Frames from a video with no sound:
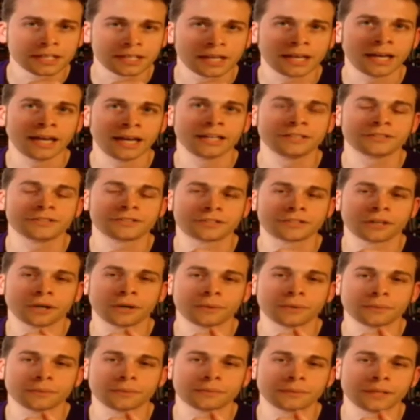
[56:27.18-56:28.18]
And
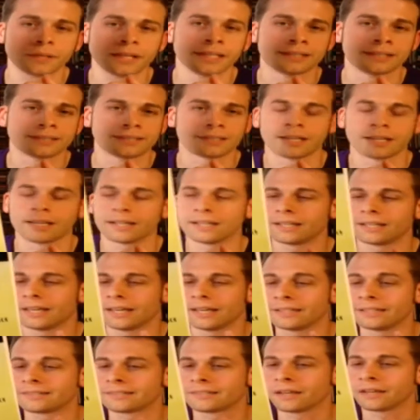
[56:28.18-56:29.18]
so it's
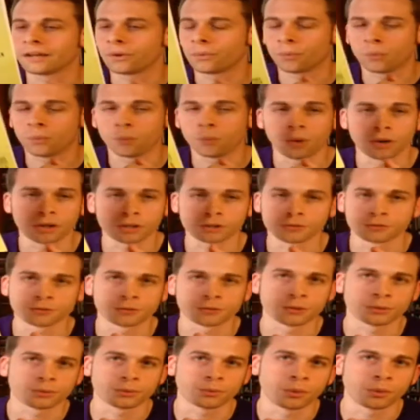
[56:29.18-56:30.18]
a
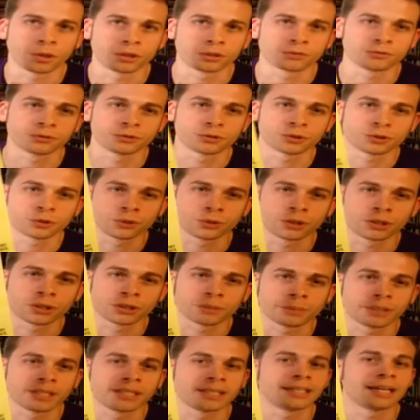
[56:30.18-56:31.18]
wonderful, wonderful
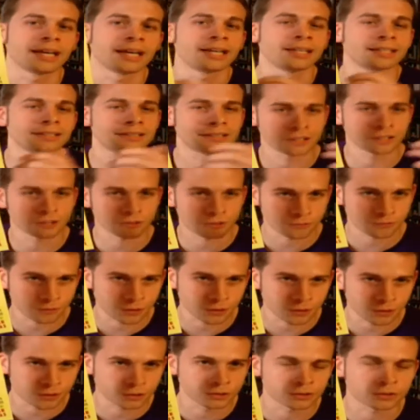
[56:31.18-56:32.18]
story, but again, it does
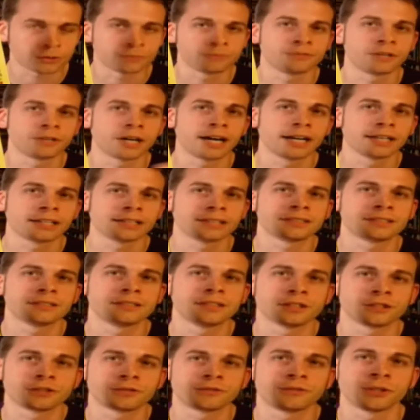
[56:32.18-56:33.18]
feature some violence,
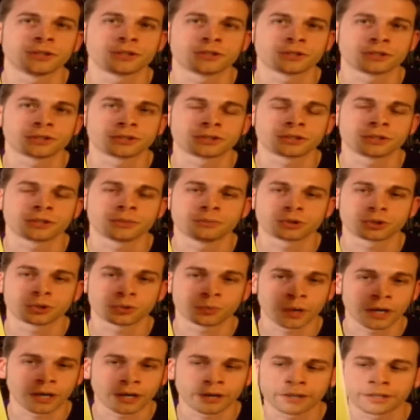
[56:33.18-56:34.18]
it does feature some
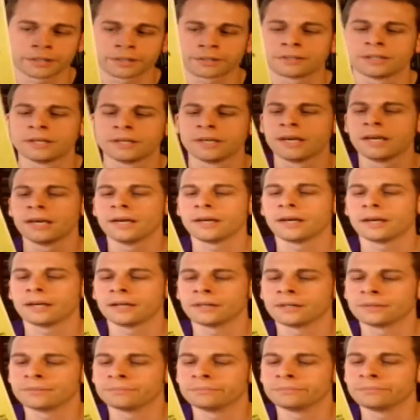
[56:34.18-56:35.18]
swearing,
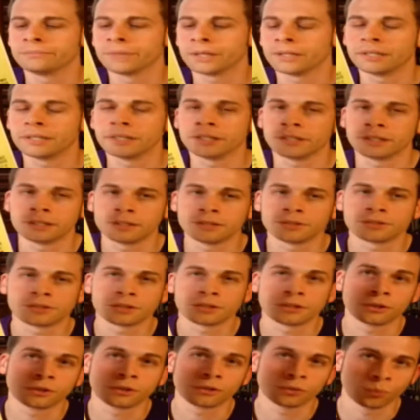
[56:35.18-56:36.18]
but it
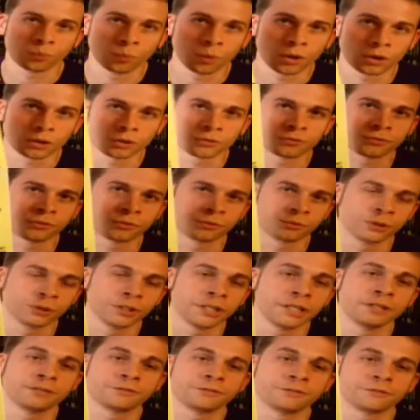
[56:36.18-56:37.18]
is a wonderful
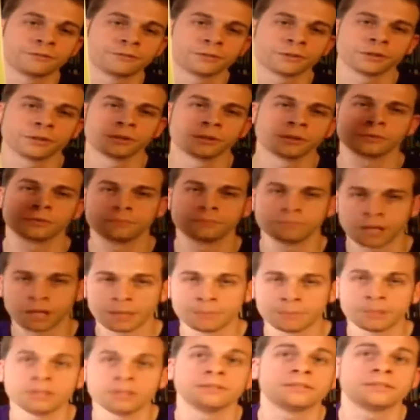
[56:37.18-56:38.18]
read for
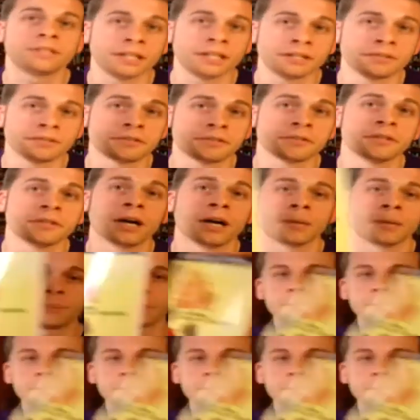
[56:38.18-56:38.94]
maybe teens and up.